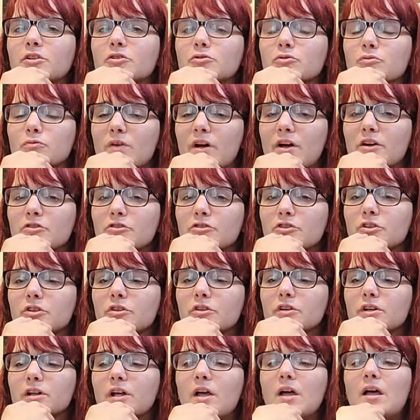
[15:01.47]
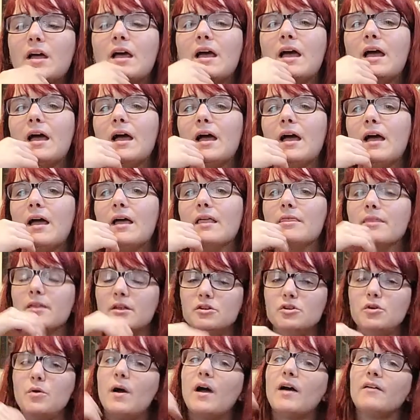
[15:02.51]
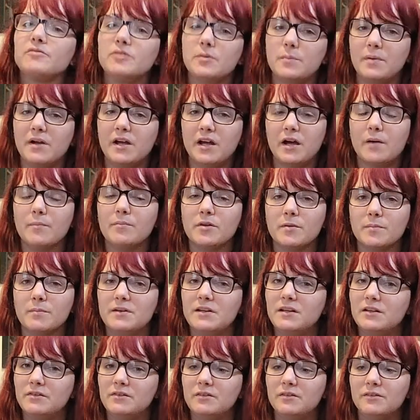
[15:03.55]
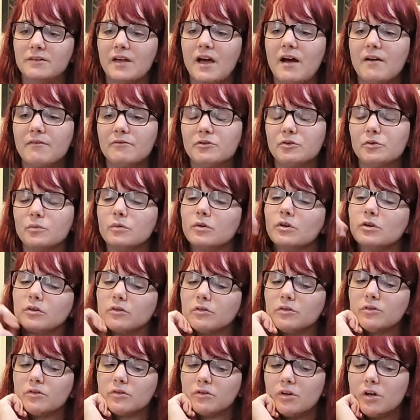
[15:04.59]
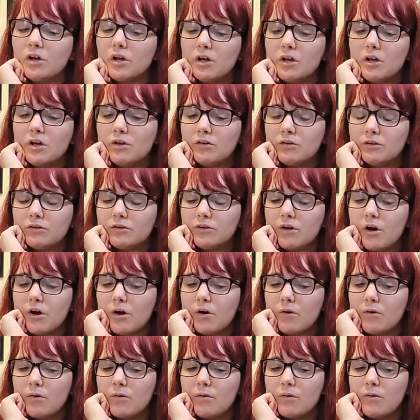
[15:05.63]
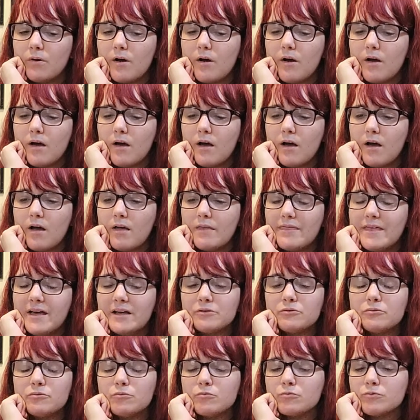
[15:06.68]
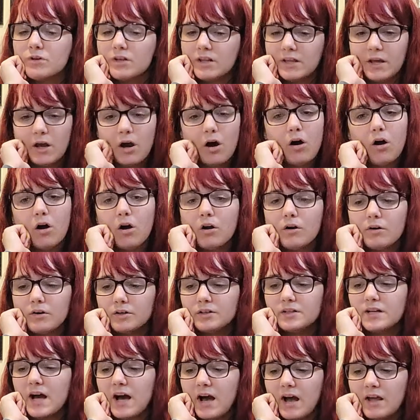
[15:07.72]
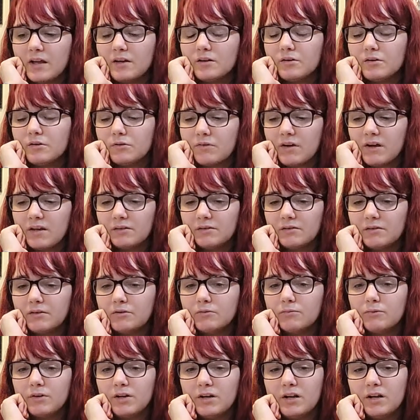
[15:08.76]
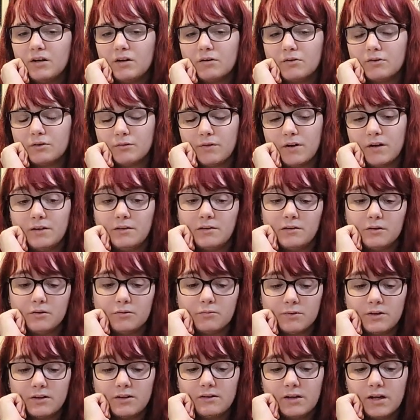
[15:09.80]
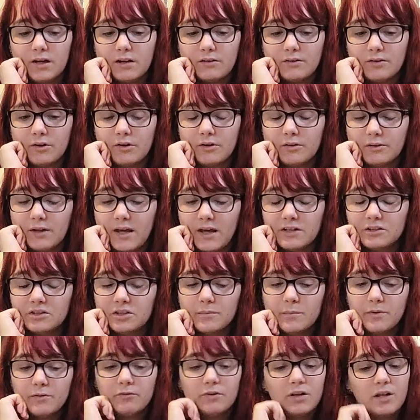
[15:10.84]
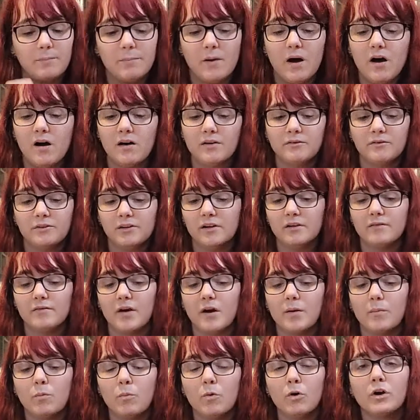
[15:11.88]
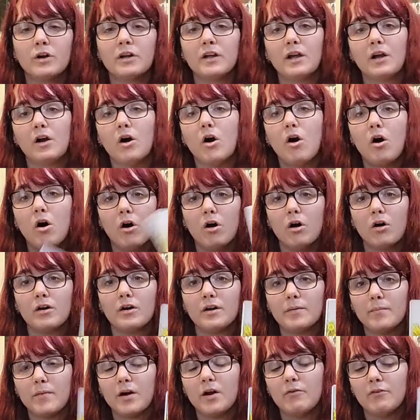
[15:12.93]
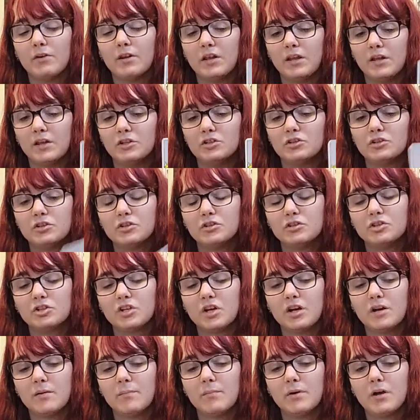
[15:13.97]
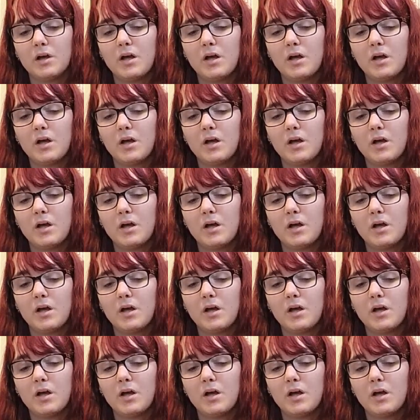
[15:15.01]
treasured, and then you have to pick up the pieces afterwards. So that's really hard to tie into the rest of this reading, because the rest of this reading has also actually been really positive. I'm working hard at my relationship.